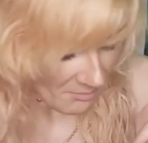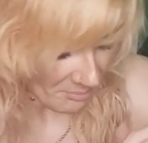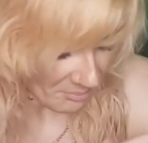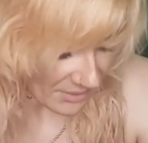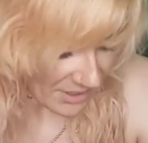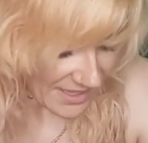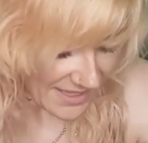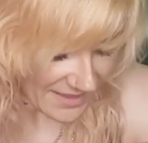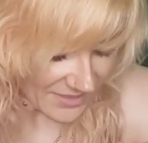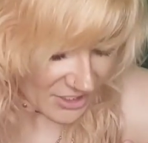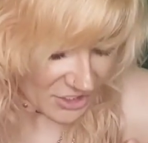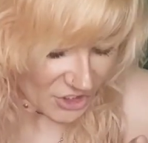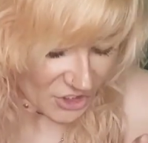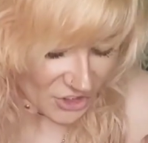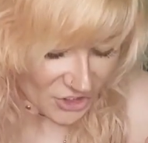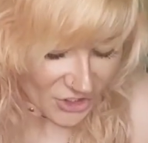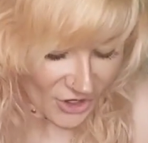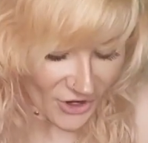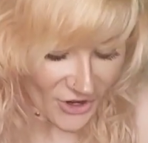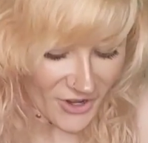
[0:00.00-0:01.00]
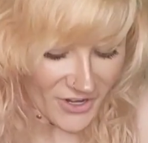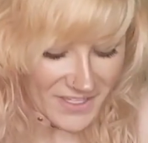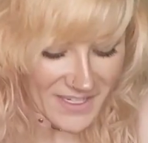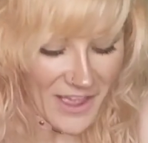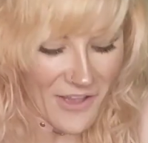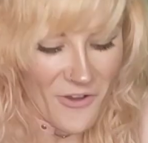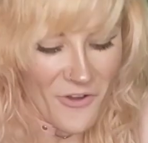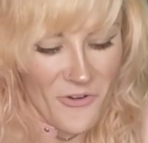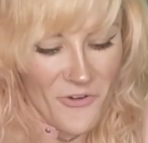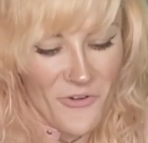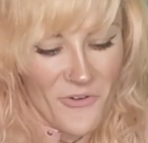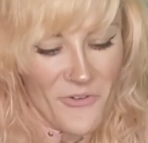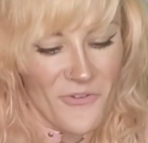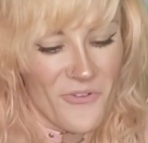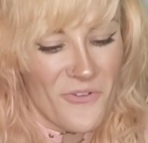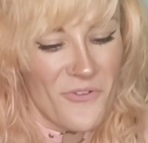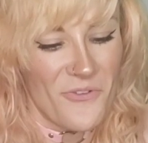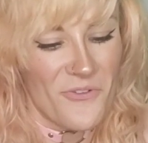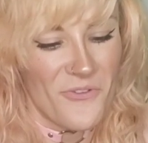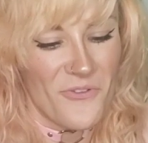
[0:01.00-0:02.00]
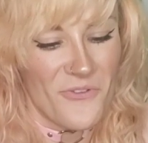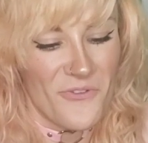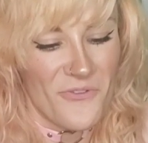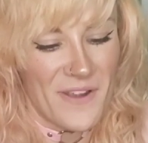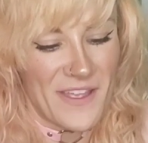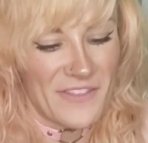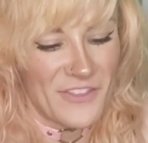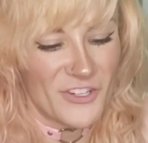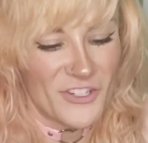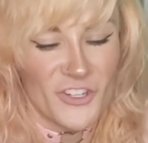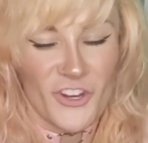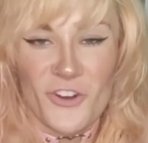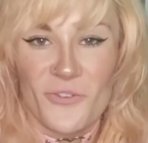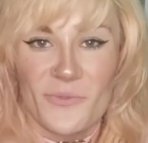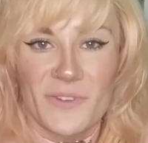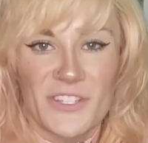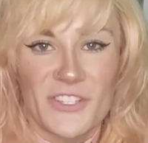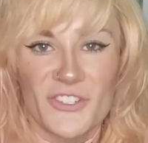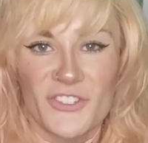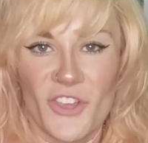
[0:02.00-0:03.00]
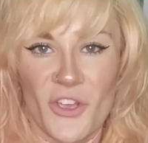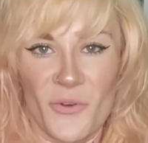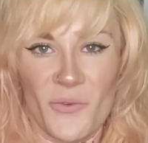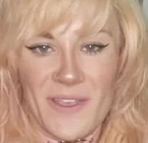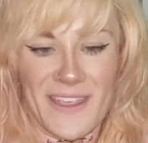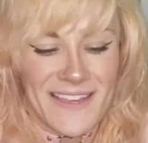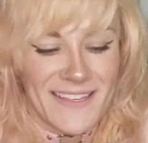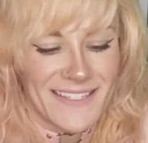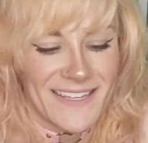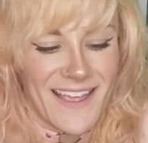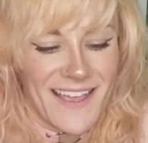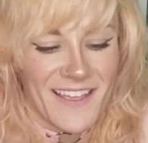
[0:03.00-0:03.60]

But the shirt, and the shirt was so easy.